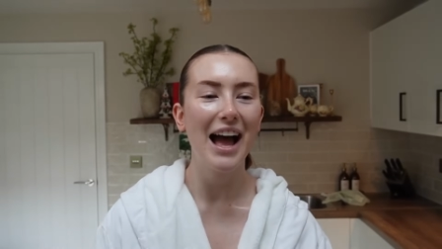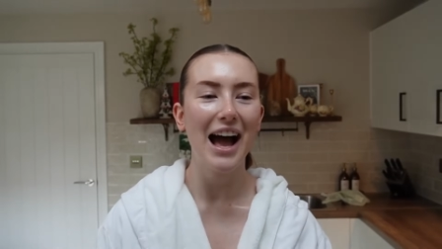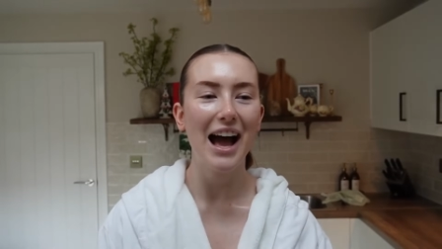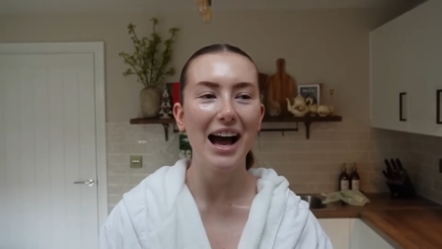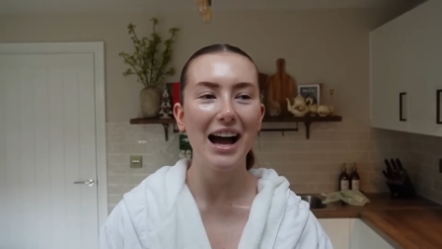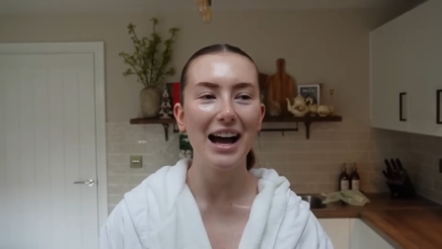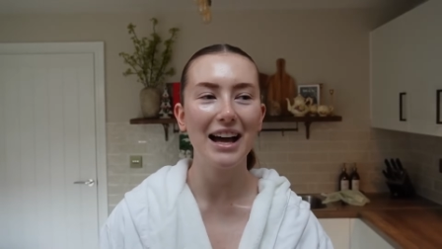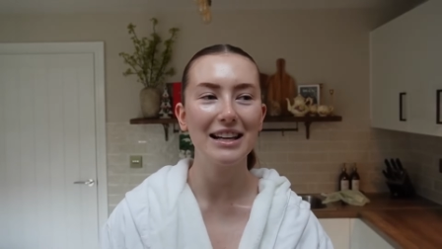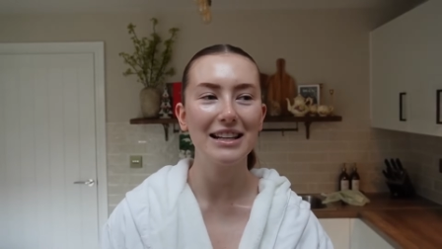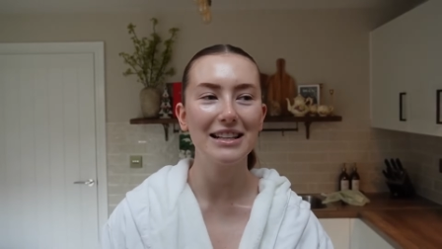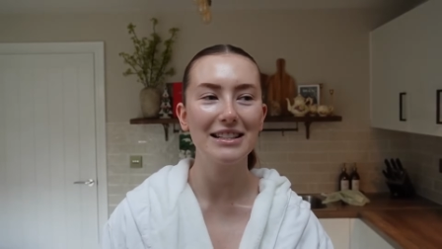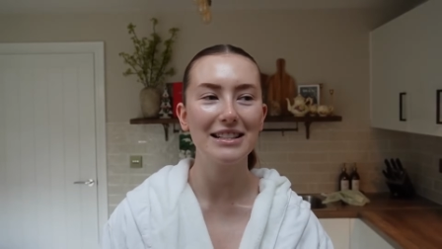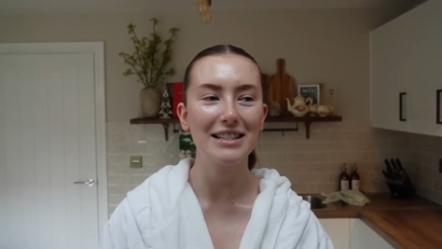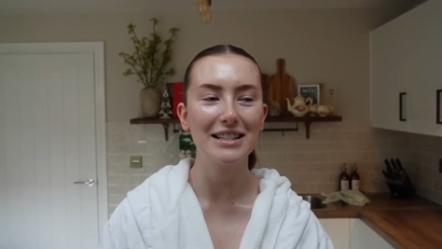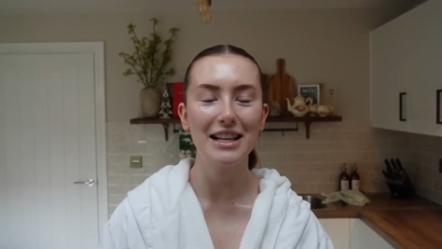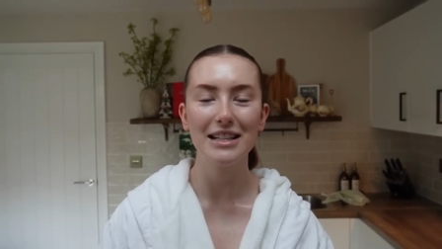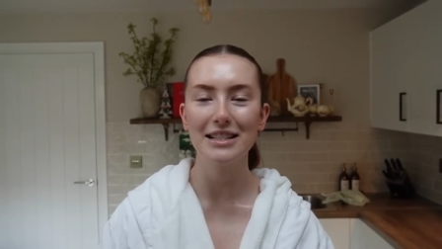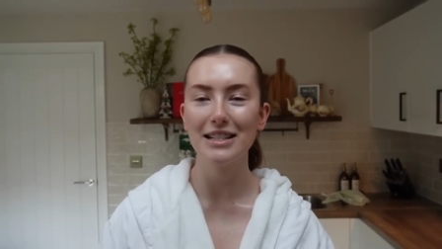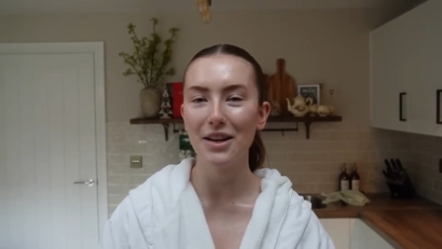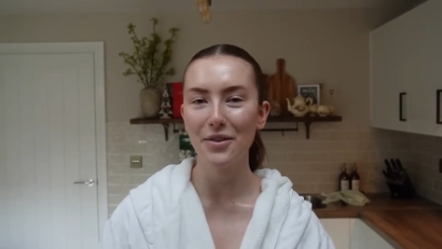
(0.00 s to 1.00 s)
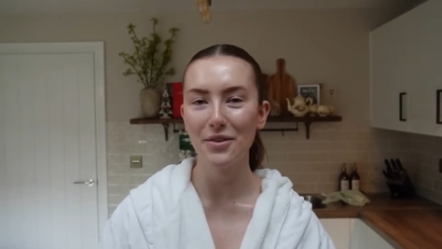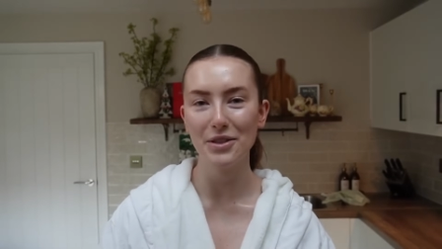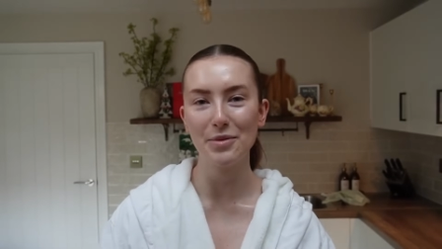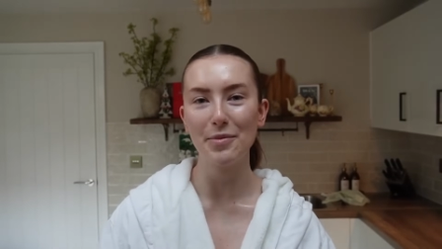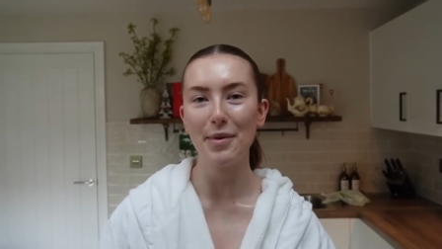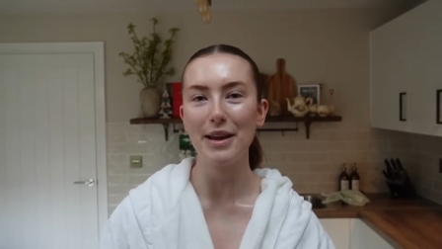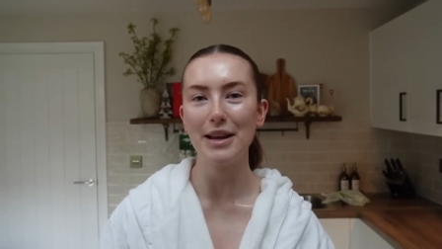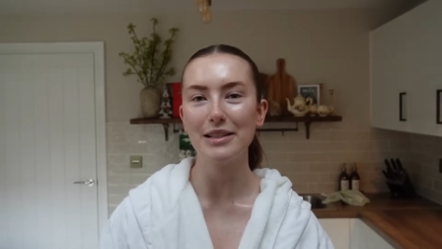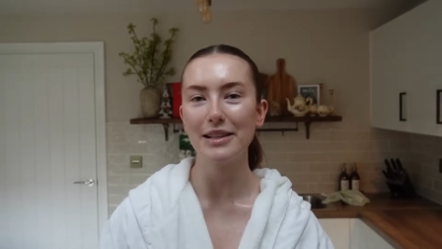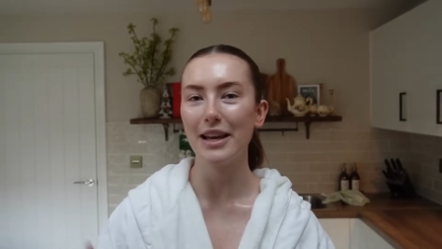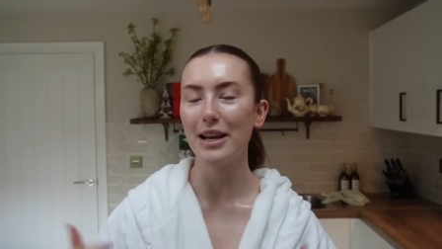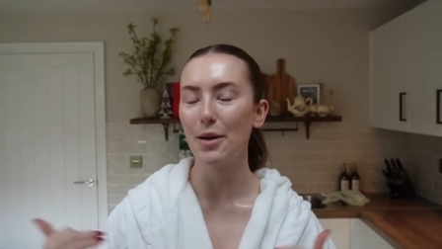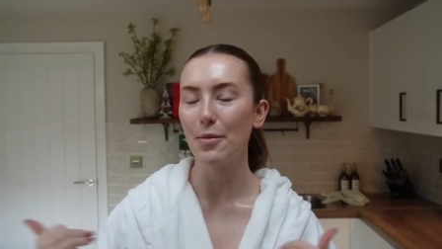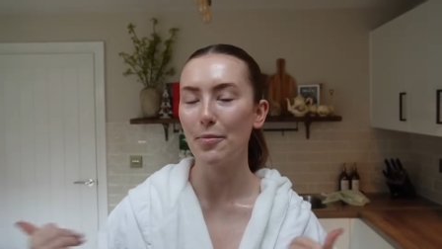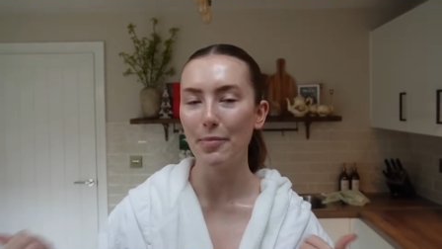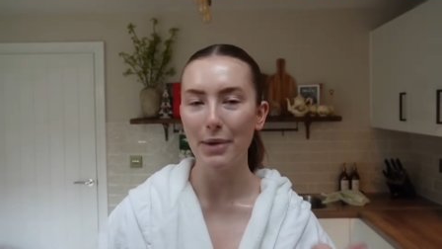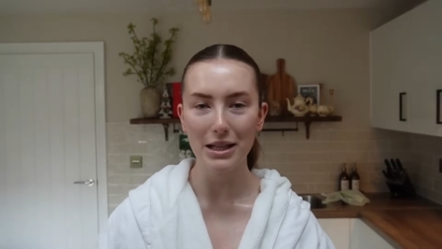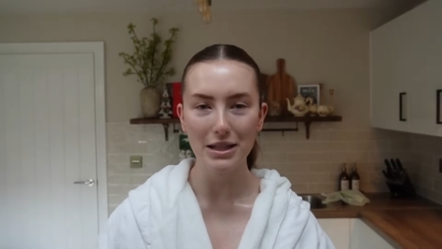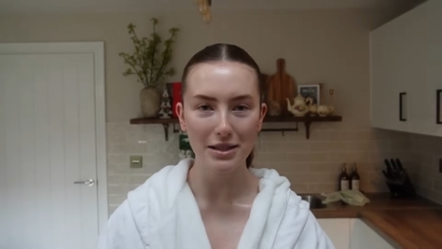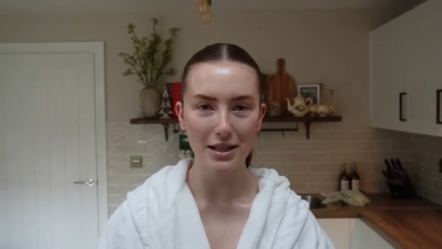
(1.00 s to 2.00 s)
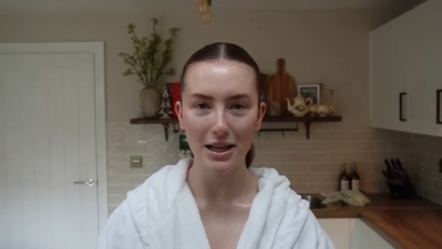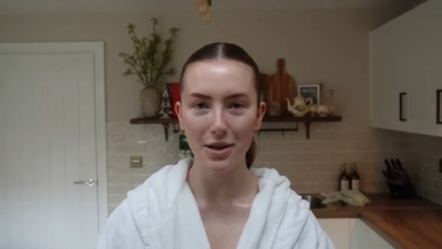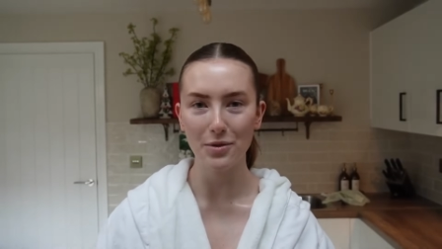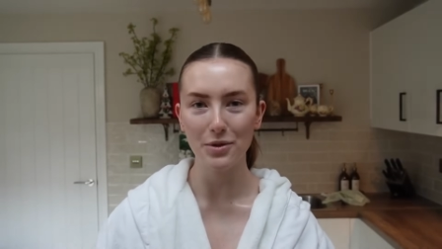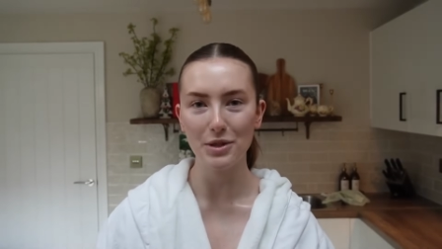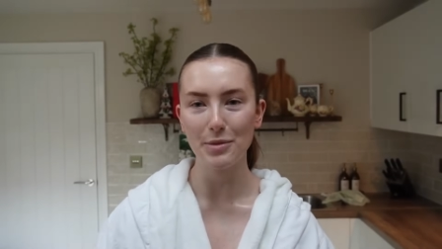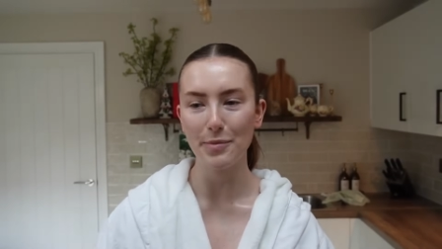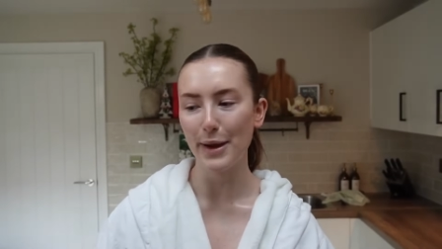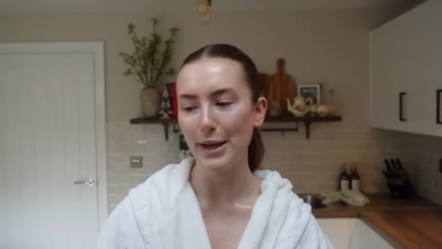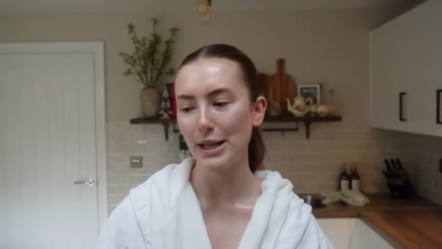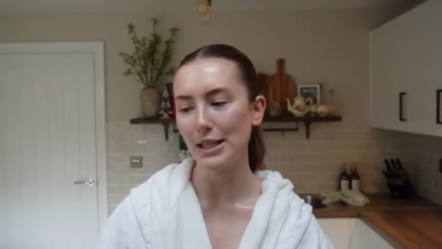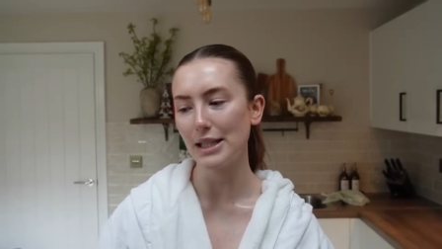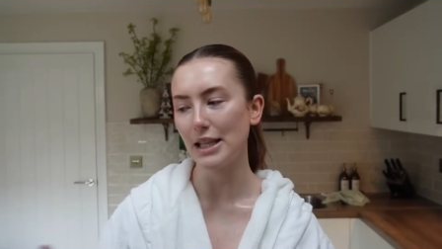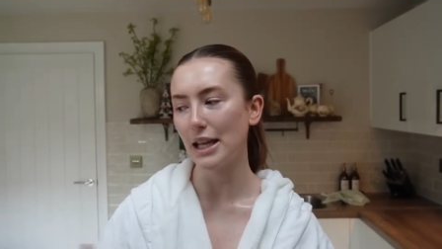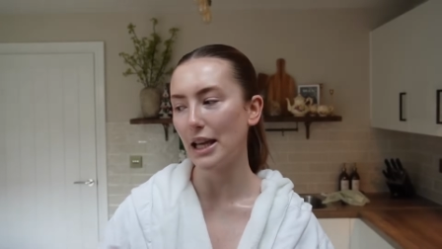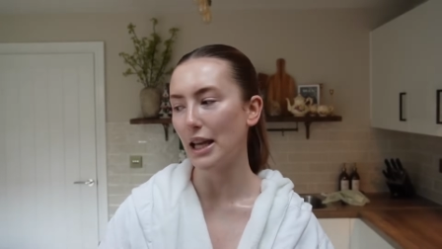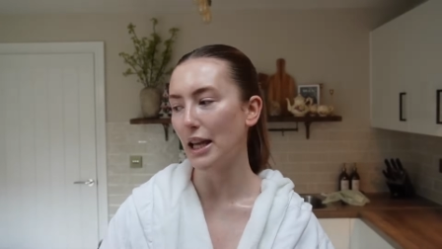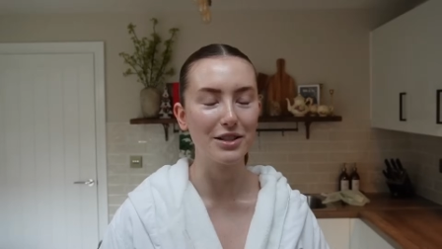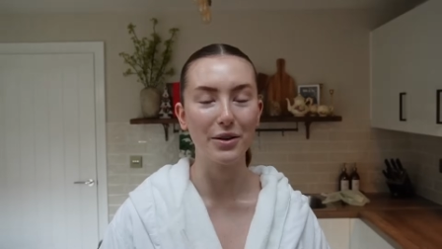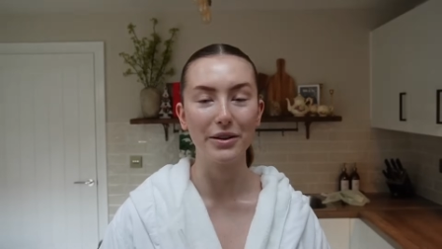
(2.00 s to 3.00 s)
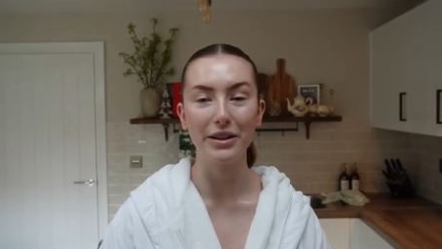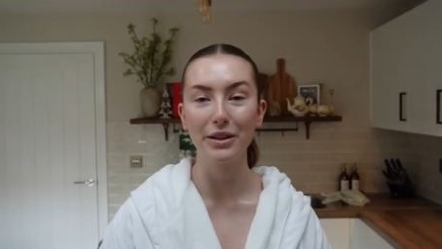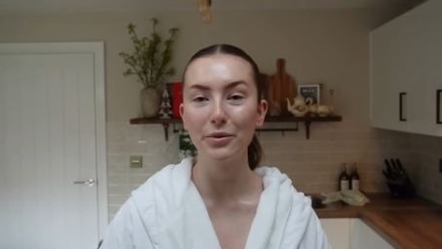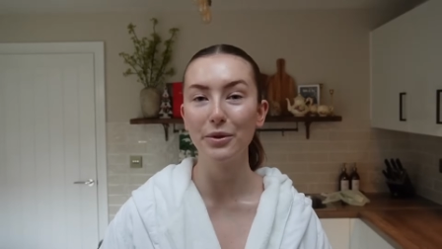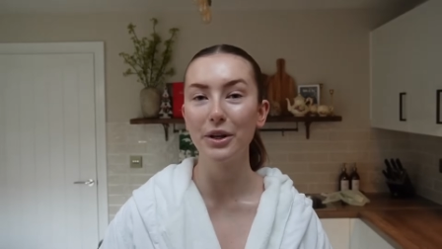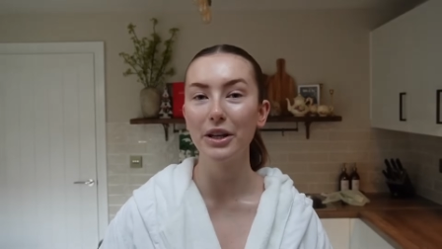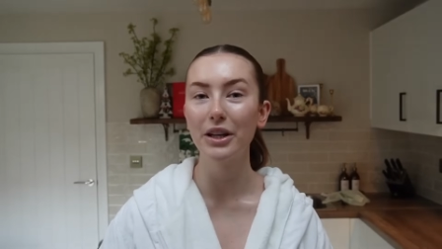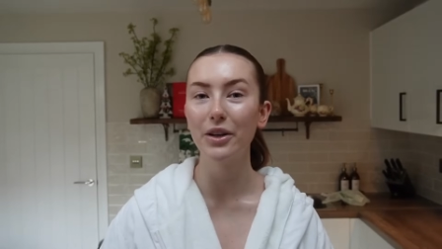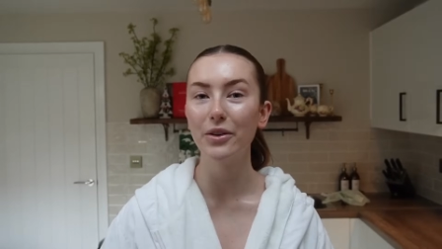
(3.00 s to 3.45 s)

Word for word: and they said it was amazing, Mad said it was amazing so I think we're going